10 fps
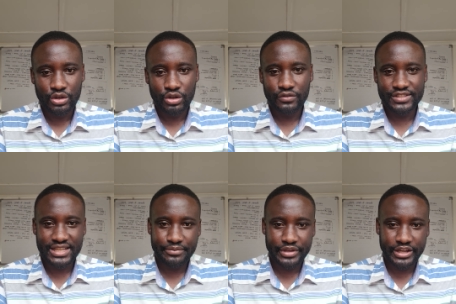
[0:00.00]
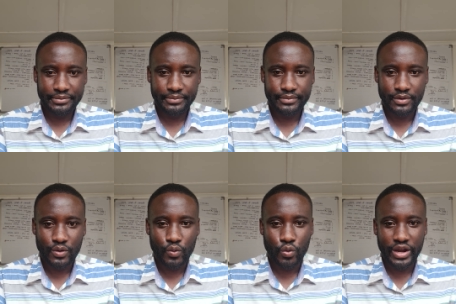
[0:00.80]
of Zambia,
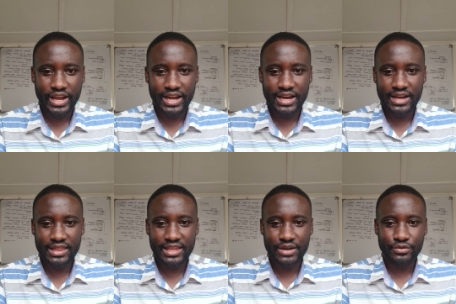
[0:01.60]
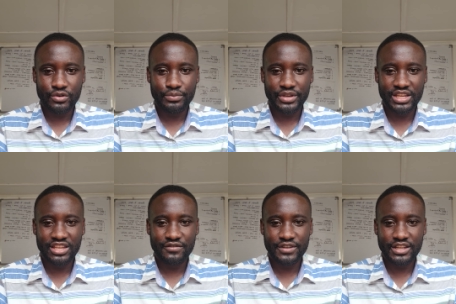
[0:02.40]
where they will be
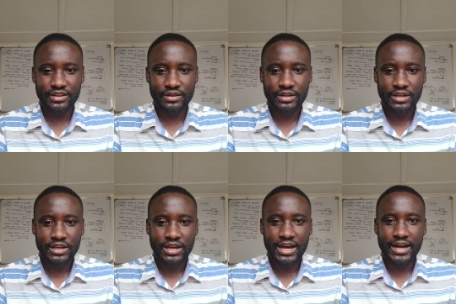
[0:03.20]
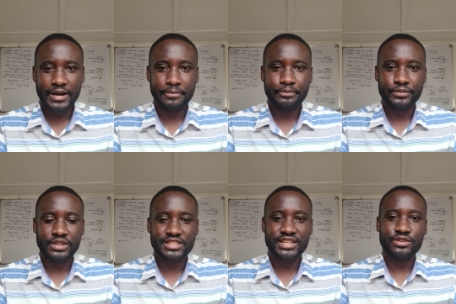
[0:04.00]
given
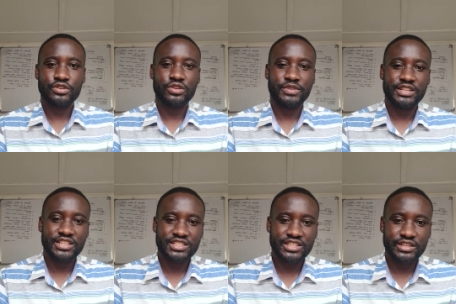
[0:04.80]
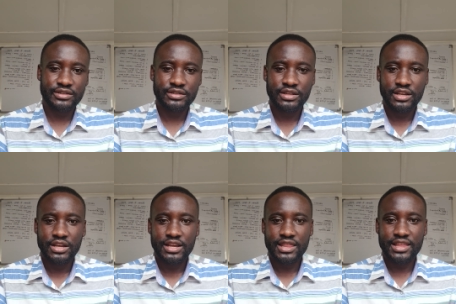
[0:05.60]
certain documentation
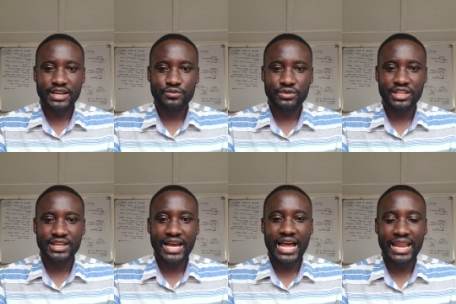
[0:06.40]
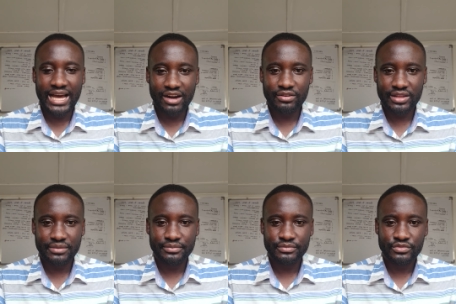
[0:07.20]
that would then allow
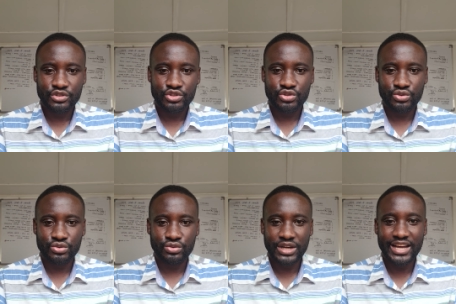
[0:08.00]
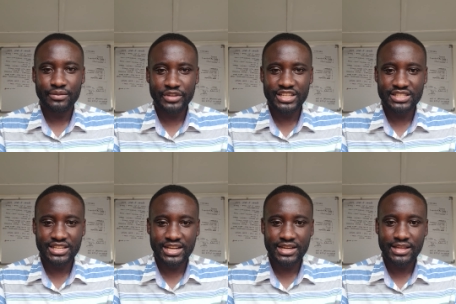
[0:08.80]
them to
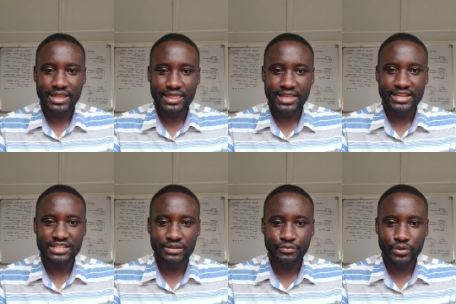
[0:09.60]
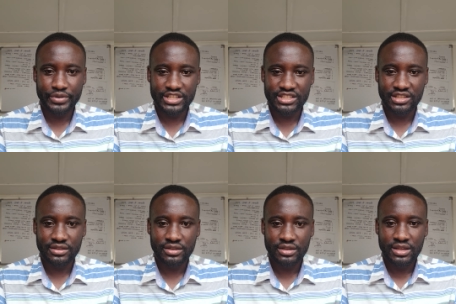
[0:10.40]
administer that property,
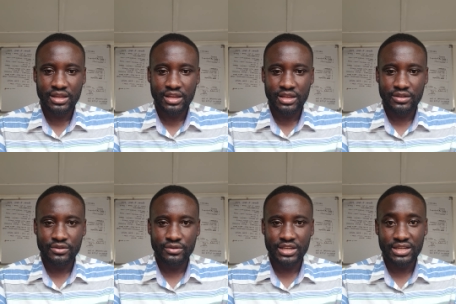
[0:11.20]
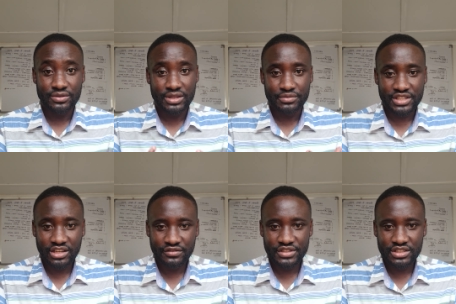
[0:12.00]
either to
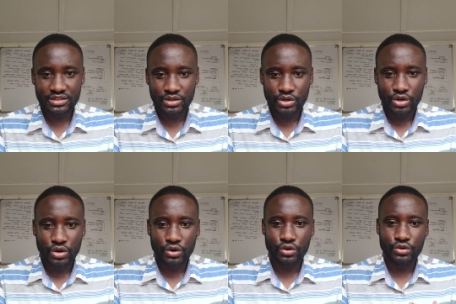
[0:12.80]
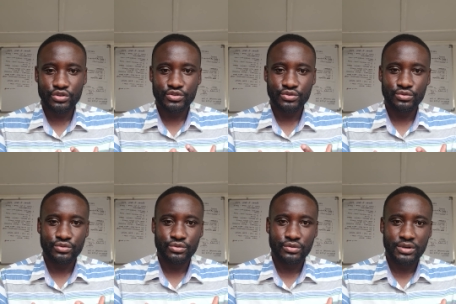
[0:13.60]
themselves or to